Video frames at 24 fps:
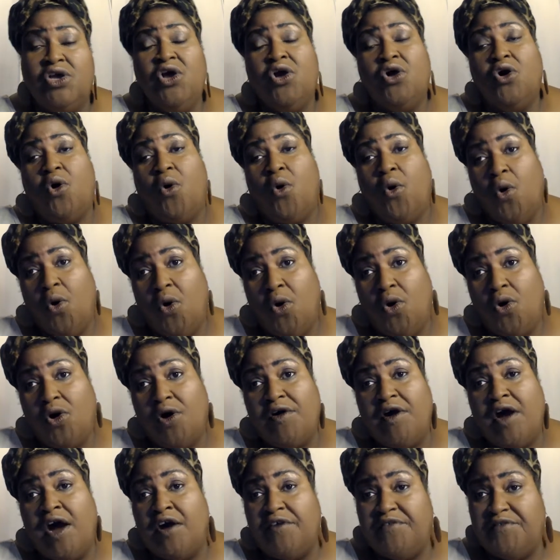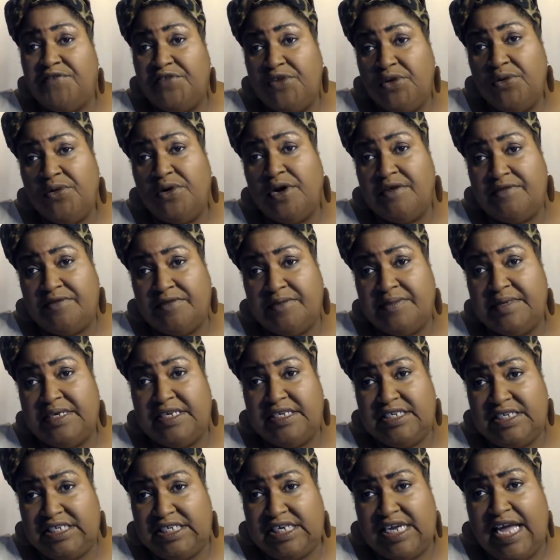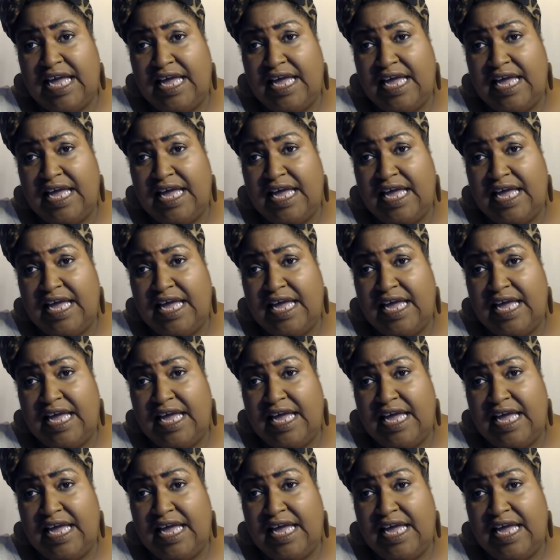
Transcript: or a few of them get shot,